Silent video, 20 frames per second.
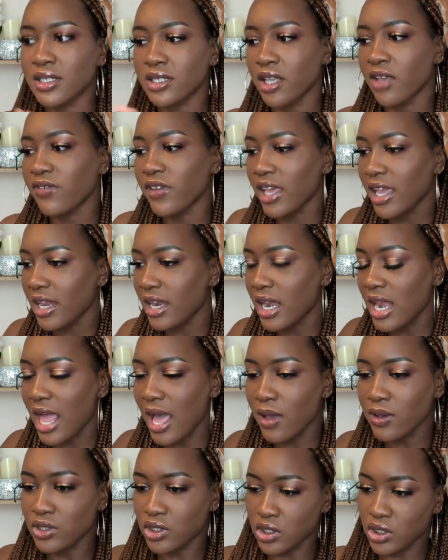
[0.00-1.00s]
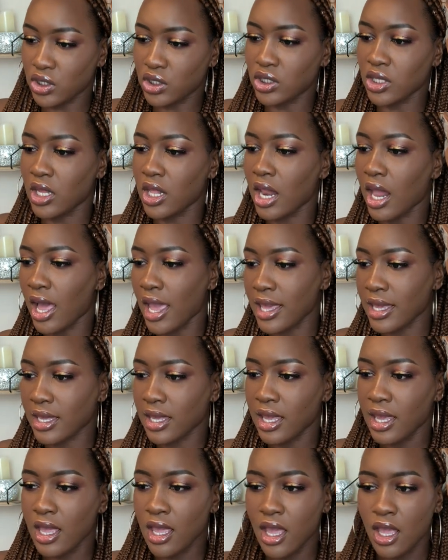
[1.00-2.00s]
Surveying allows you to
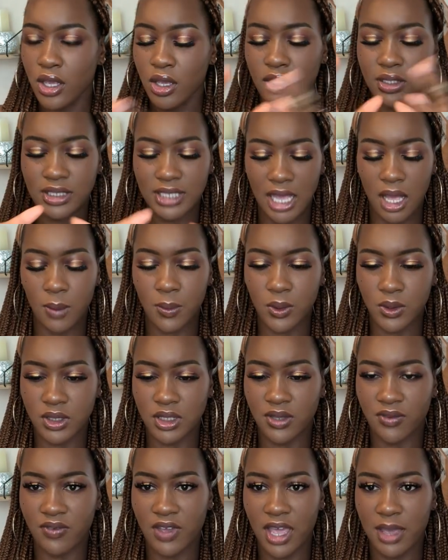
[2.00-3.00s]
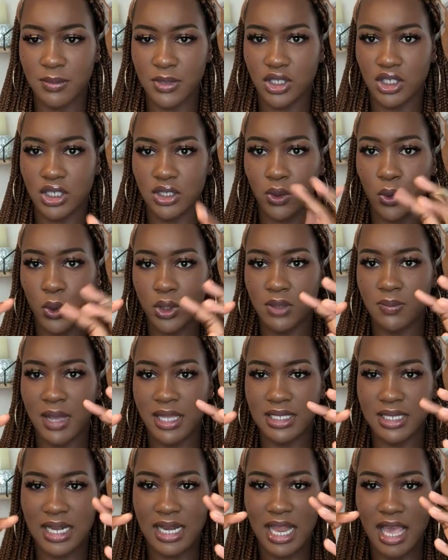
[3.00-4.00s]
like, you set up your surveying machine,
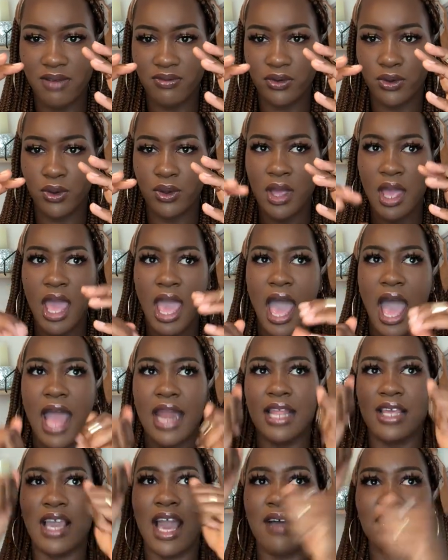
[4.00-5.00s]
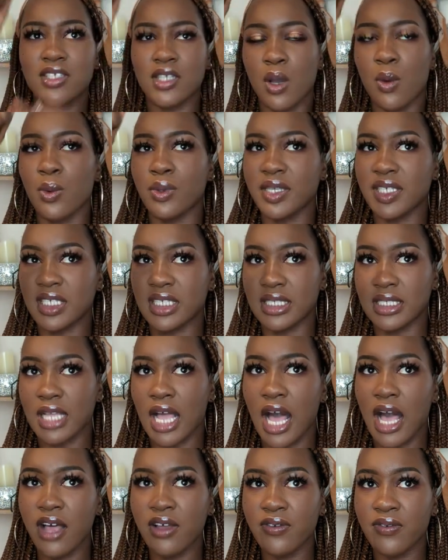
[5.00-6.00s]
automatic level, and then you have someone with a
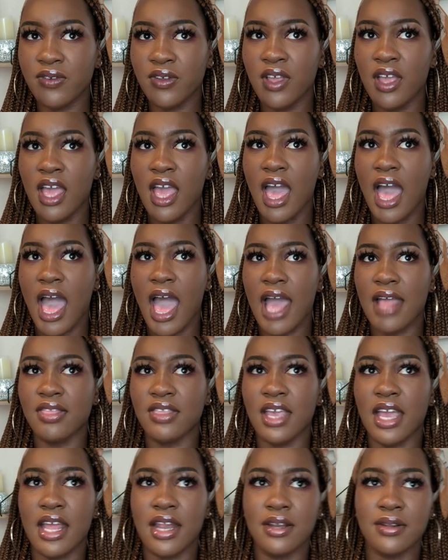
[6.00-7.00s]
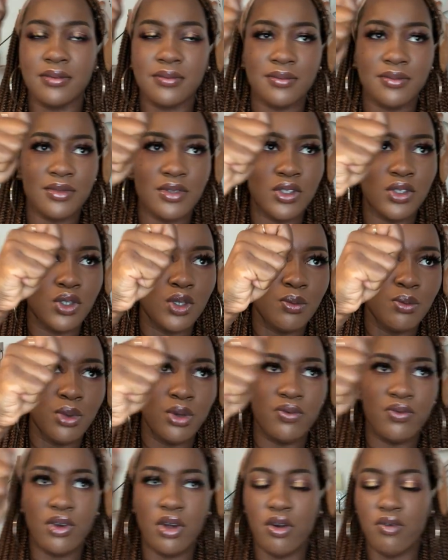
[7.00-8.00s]
staff, and then you
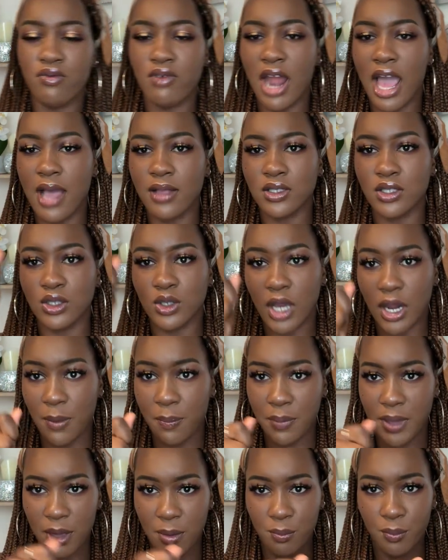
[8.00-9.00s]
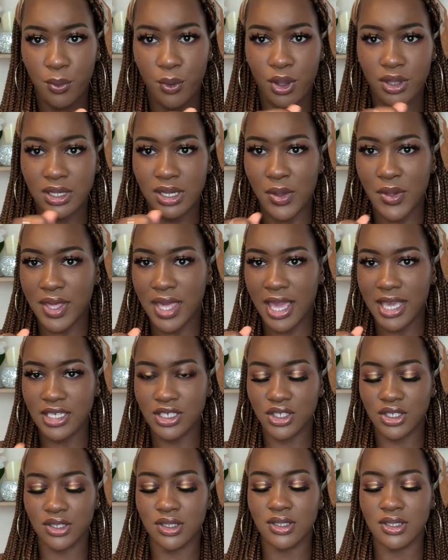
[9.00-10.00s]
move it around to try to pinpoint
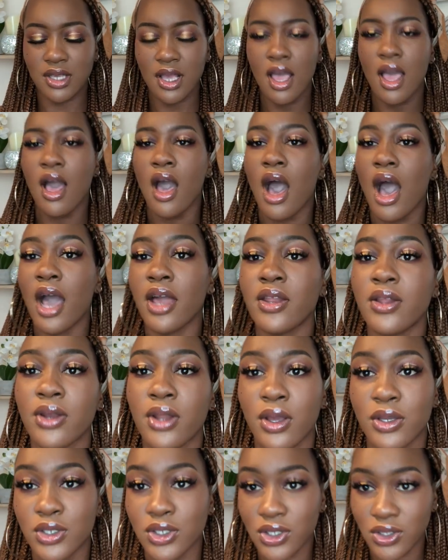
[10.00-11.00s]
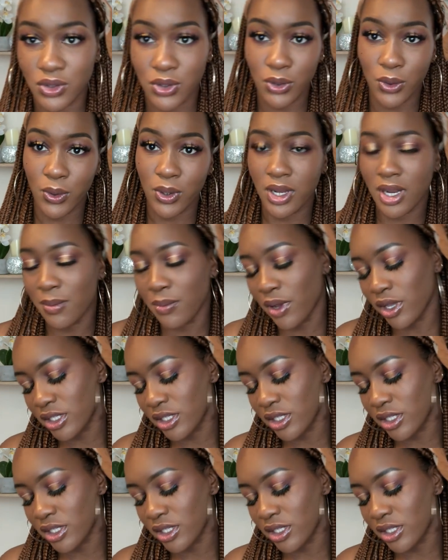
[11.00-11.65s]
locations. I don't know, just Google it.